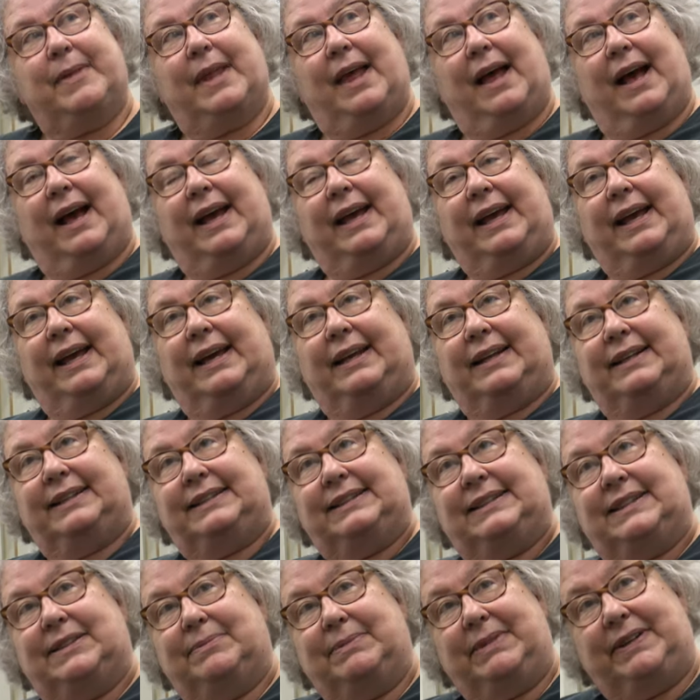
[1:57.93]
I had
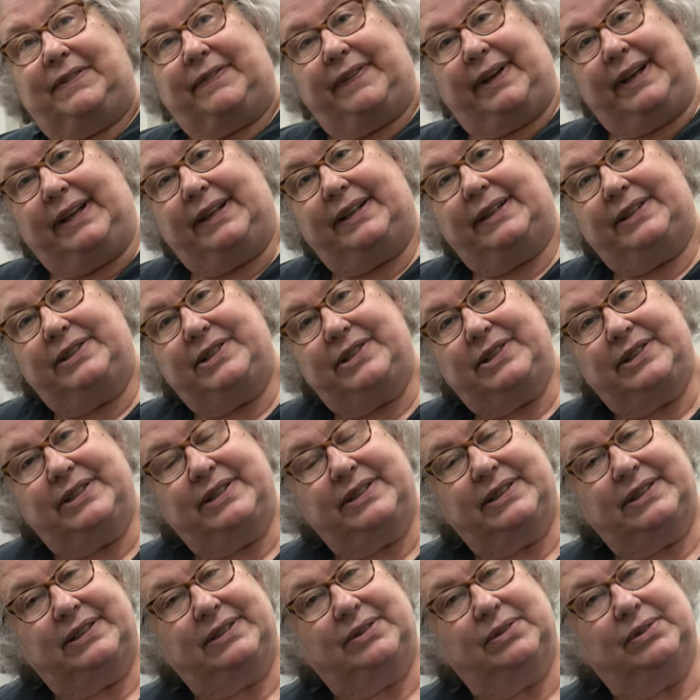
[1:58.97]
some
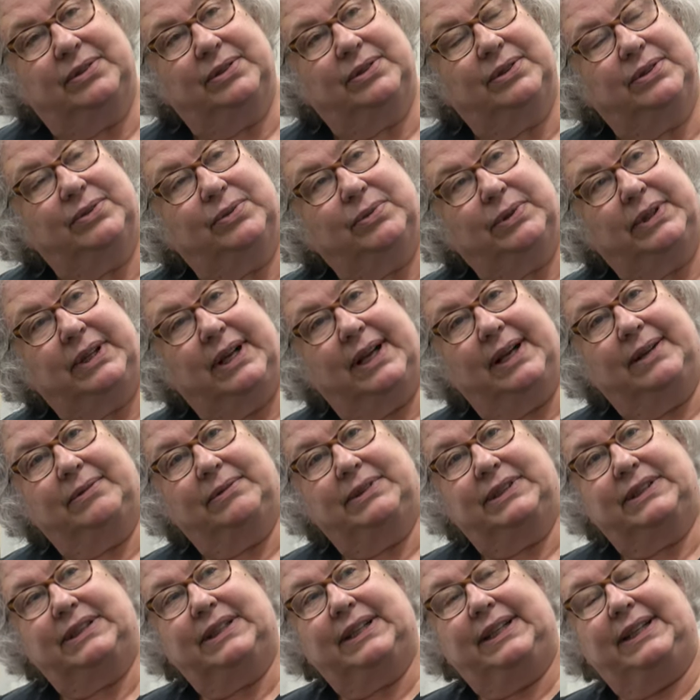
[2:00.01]
advantages when I
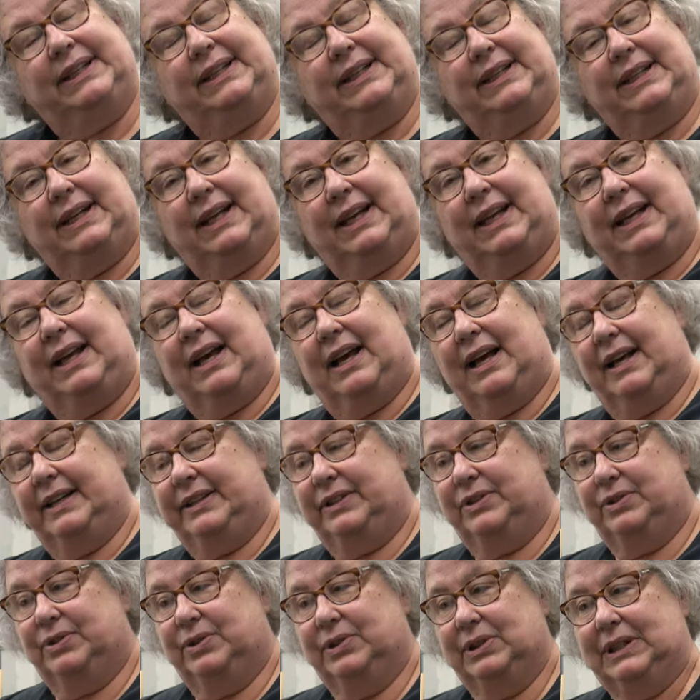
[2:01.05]
was a kid. I, I
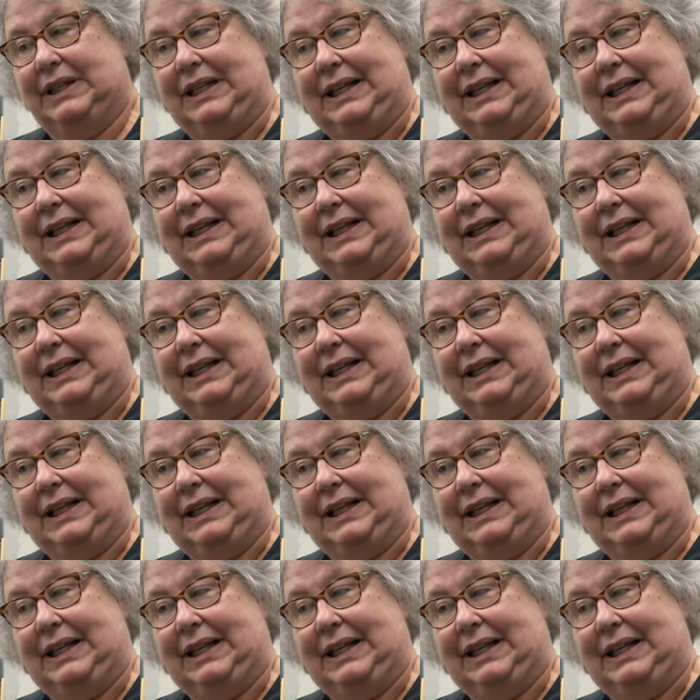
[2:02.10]
took